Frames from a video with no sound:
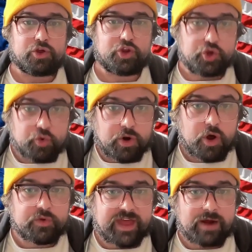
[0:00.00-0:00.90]
You
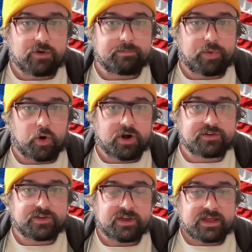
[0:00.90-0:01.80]
wrote that
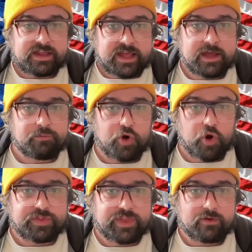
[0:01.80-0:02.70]
report. Kim
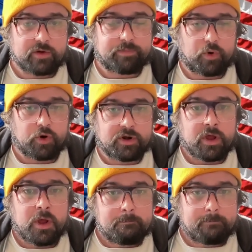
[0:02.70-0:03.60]
wrote that
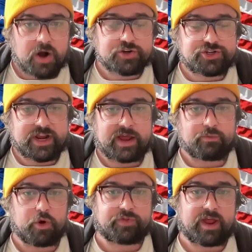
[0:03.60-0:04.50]
report.
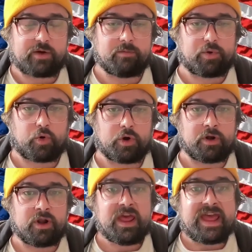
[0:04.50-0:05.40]
Marchant wrote that
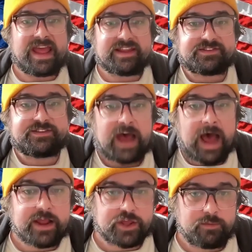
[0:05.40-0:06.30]
report. It's
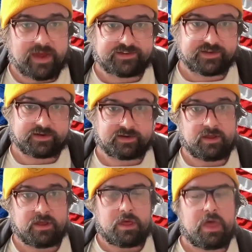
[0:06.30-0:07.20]
documented.
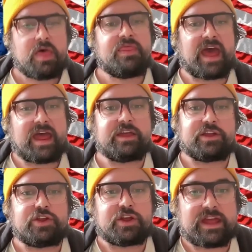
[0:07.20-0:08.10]
That
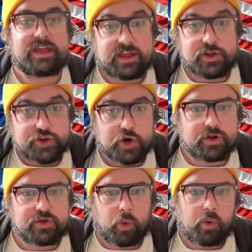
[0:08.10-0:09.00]

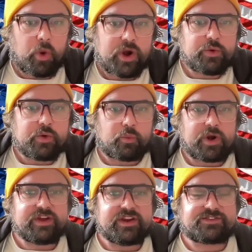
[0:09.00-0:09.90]
you're. What are you
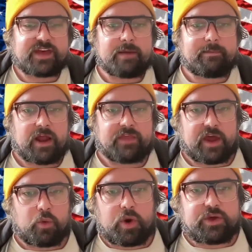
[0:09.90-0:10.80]
going to say about it
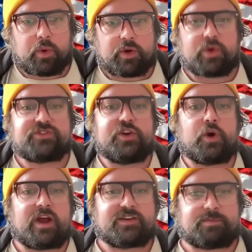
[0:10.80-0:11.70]
then? What's
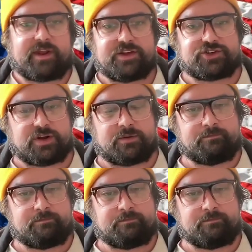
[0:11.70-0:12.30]
your explanation?